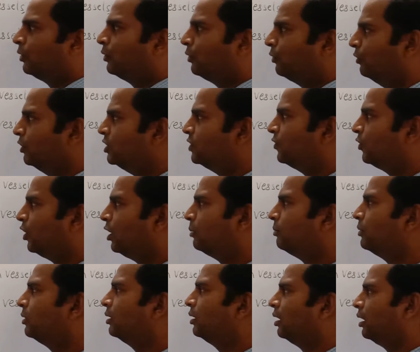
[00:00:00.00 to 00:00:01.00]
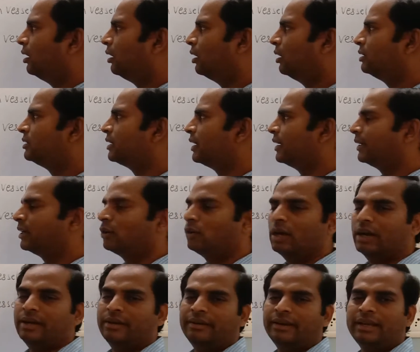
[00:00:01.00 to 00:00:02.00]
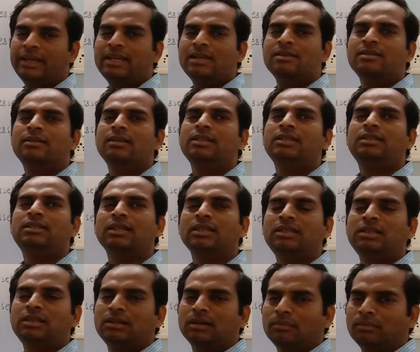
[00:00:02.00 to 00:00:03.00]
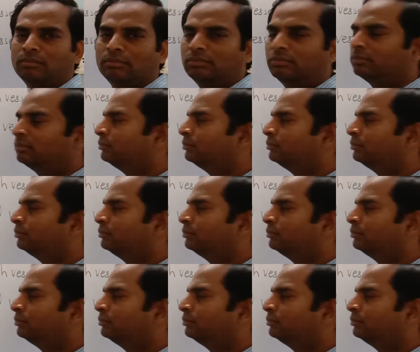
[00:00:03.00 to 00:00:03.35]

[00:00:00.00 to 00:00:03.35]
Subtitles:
which form our circulatory system.